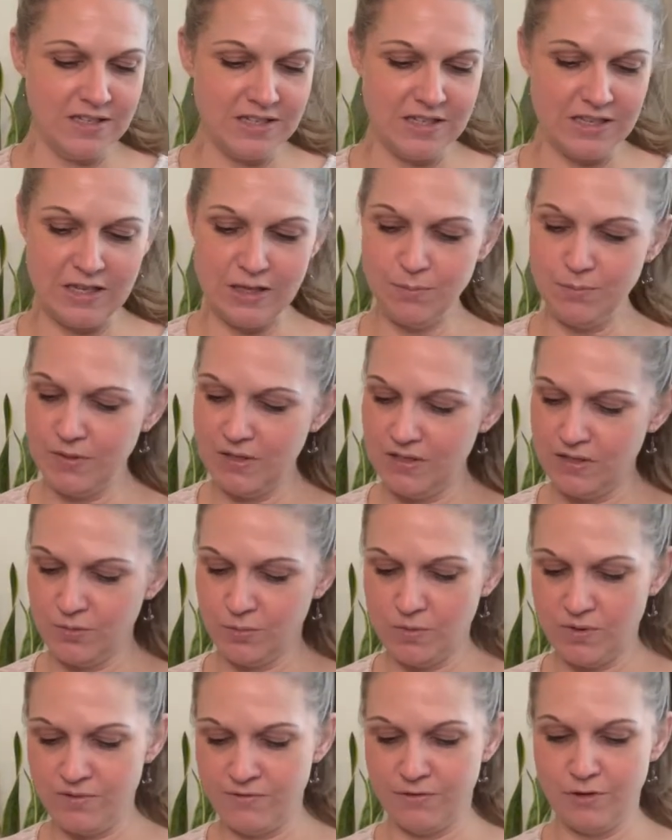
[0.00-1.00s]
keep this
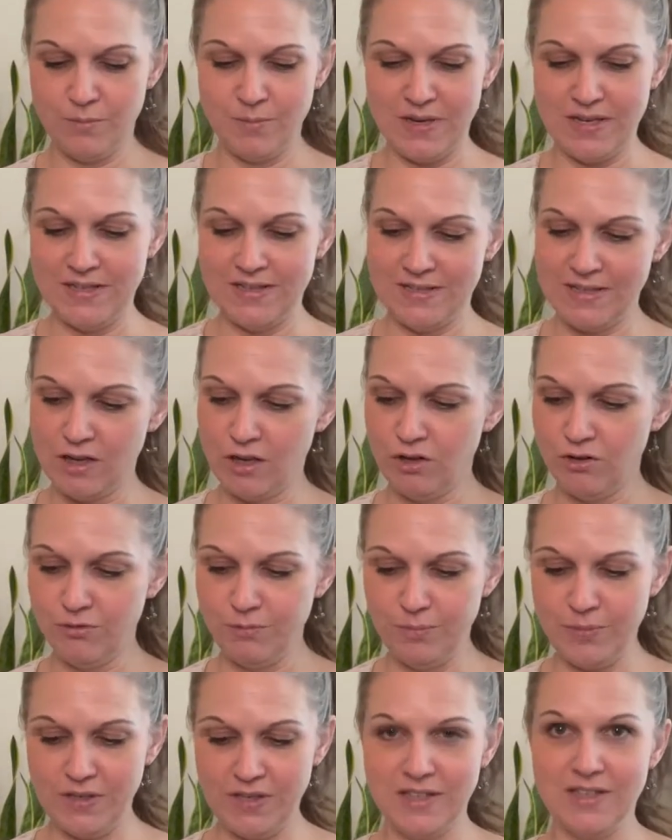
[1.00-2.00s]
one for myself
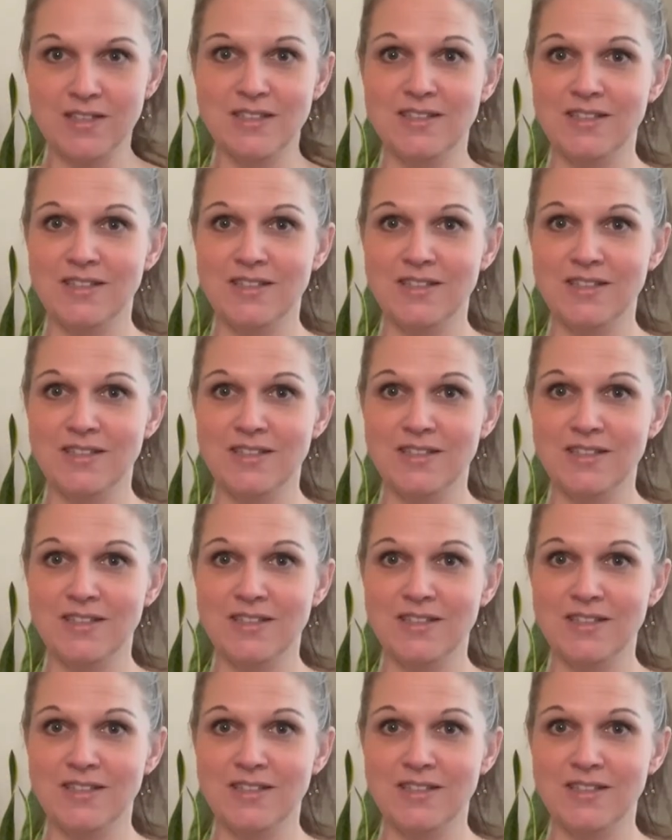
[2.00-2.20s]
because